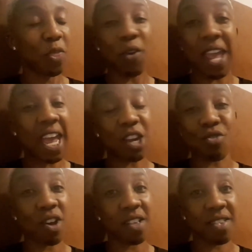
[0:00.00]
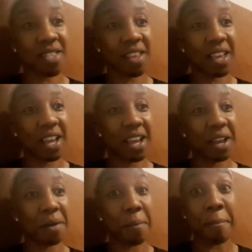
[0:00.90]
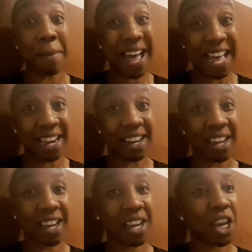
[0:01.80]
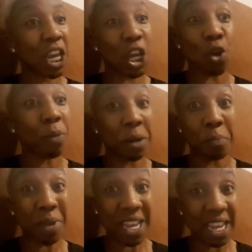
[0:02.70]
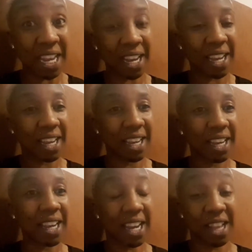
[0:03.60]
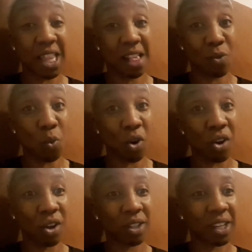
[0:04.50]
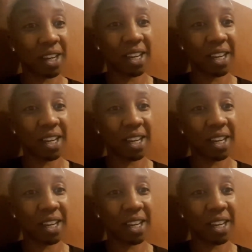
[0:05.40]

can't trust man, human being in this world.